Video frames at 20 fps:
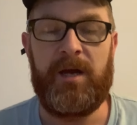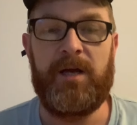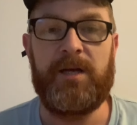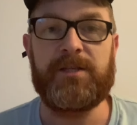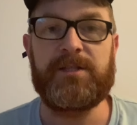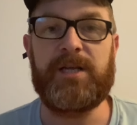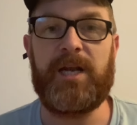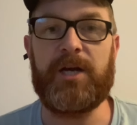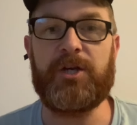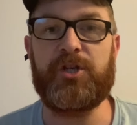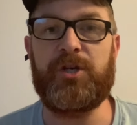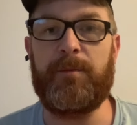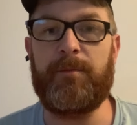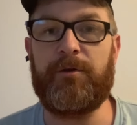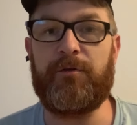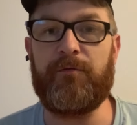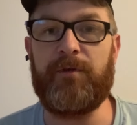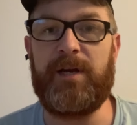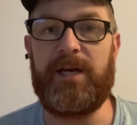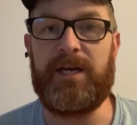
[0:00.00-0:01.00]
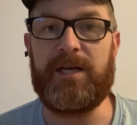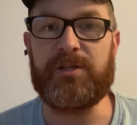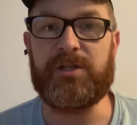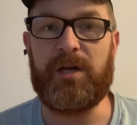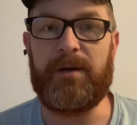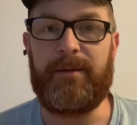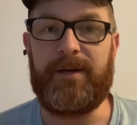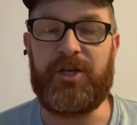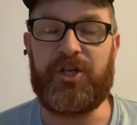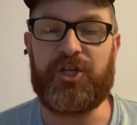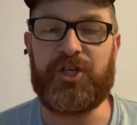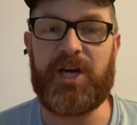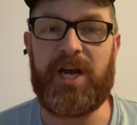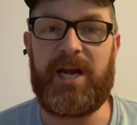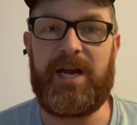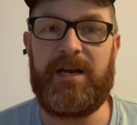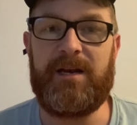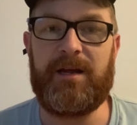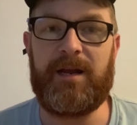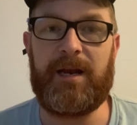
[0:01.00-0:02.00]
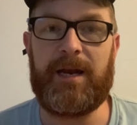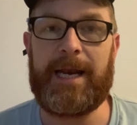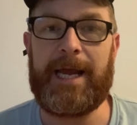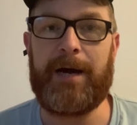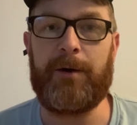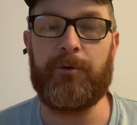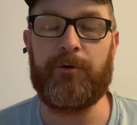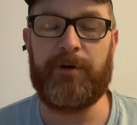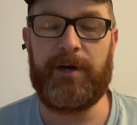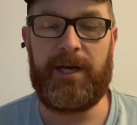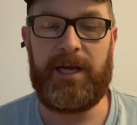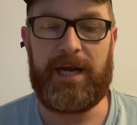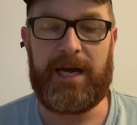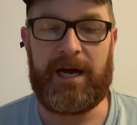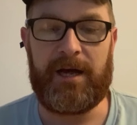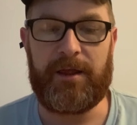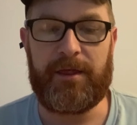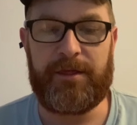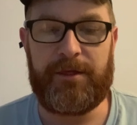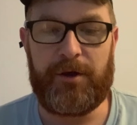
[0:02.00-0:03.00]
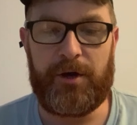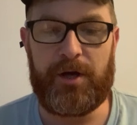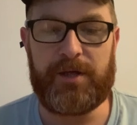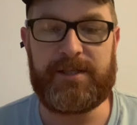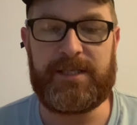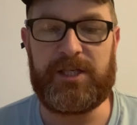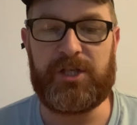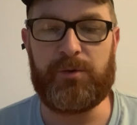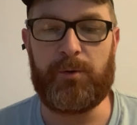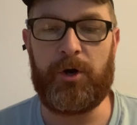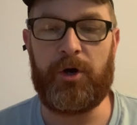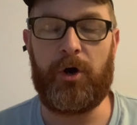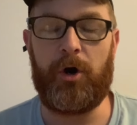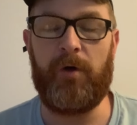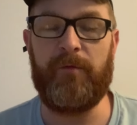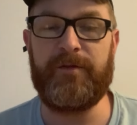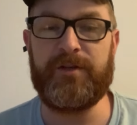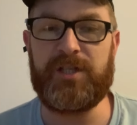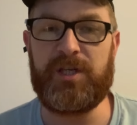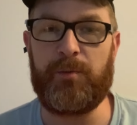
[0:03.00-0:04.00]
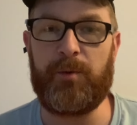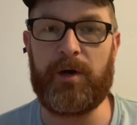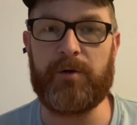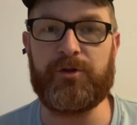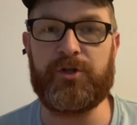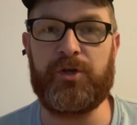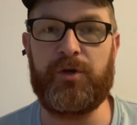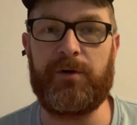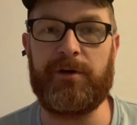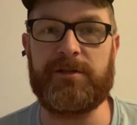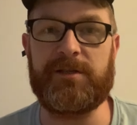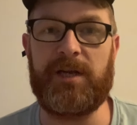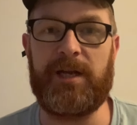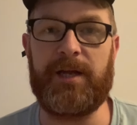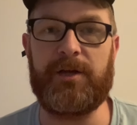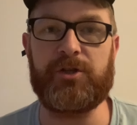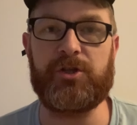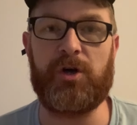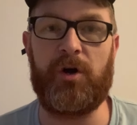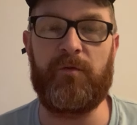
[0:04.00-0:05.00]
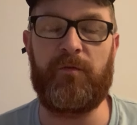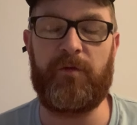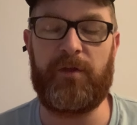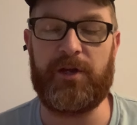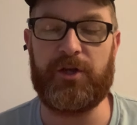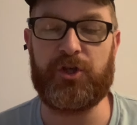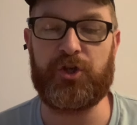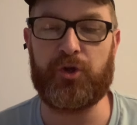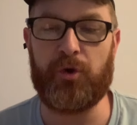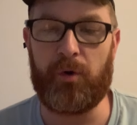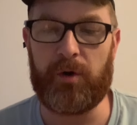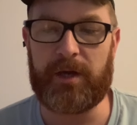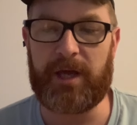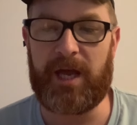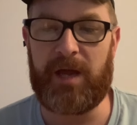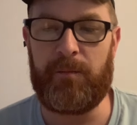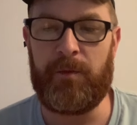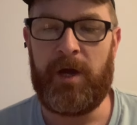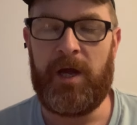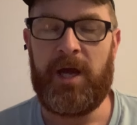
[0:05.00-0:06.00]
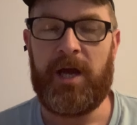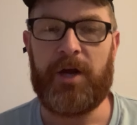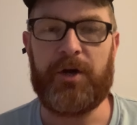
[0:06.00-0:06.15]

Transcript: Selection number 3 is going to be Shane Lowry at 30-1. Obviously well suited to links golf with his short game.